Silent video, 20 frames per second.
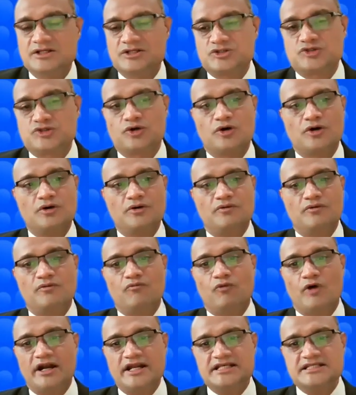So
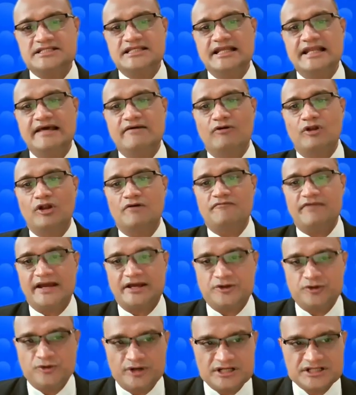what is the level of
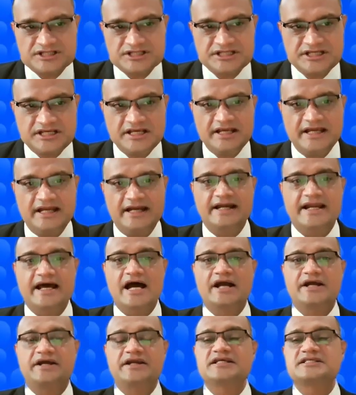accuracy in
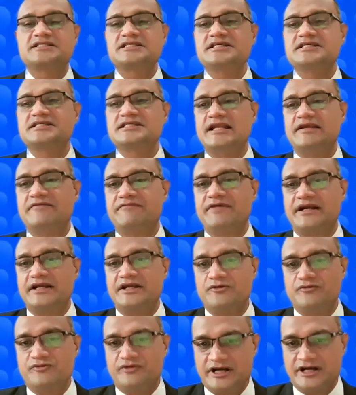diagnosis and
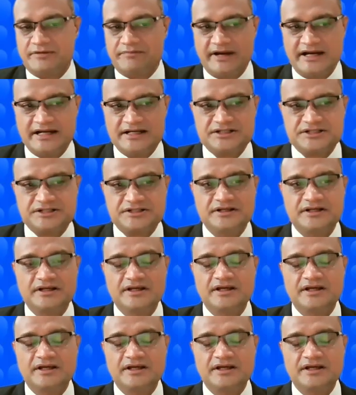effective treatment?